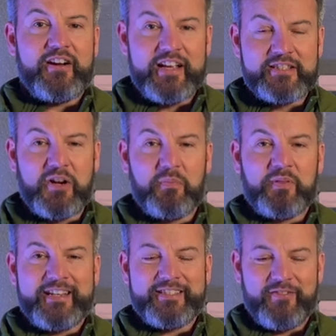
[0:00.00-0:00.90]
is no
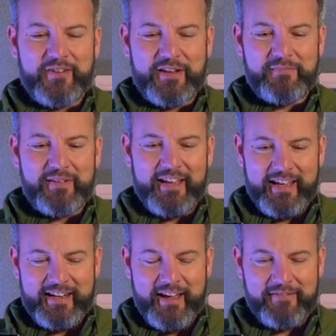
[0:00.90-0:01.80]
place for them
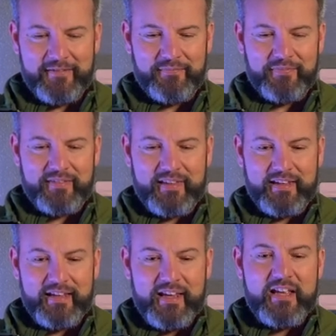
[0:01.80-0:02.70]
in heaven.
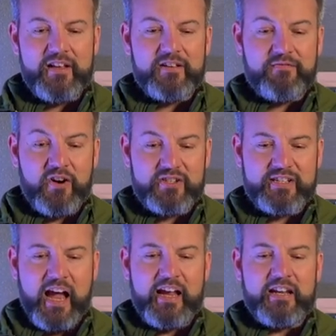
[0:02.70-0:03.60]
Verse
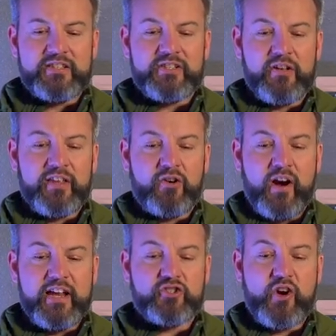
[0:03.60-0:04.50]
9 So the
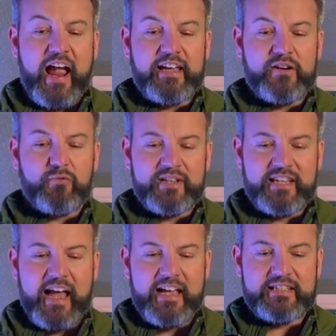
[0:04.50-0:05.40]
great dragon was
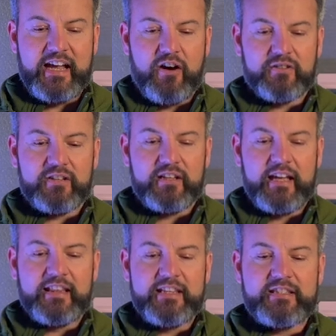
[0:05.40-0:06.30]
cast out.
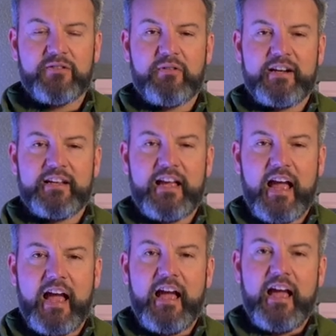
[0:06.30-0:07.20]
And listen to what he,
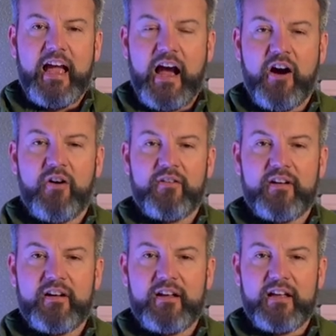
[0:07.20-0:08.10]
how
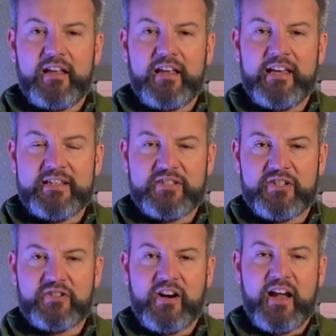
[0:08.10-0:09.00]
he's
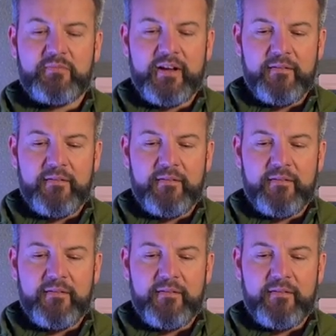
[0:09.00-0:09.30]
described